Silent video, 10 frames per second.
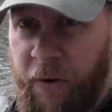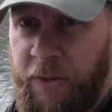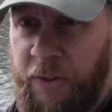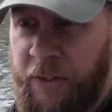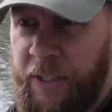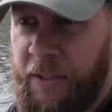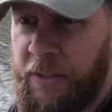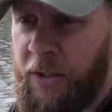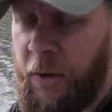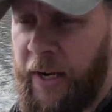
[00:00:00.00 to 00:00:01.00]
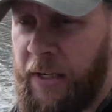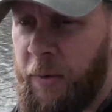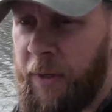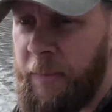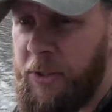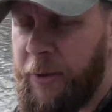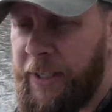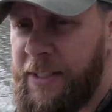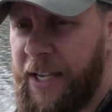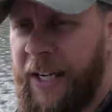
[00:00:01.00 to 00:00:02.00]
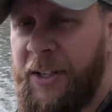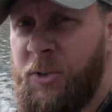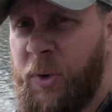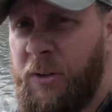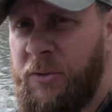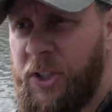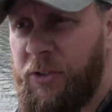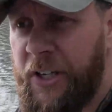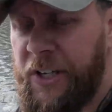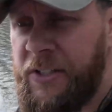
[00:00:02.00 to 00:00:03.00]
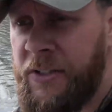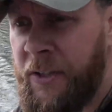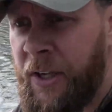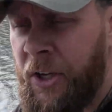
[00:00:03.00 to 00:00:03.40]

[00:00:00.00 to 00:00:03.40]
degrees, so anywhere between 10 and 12 degrees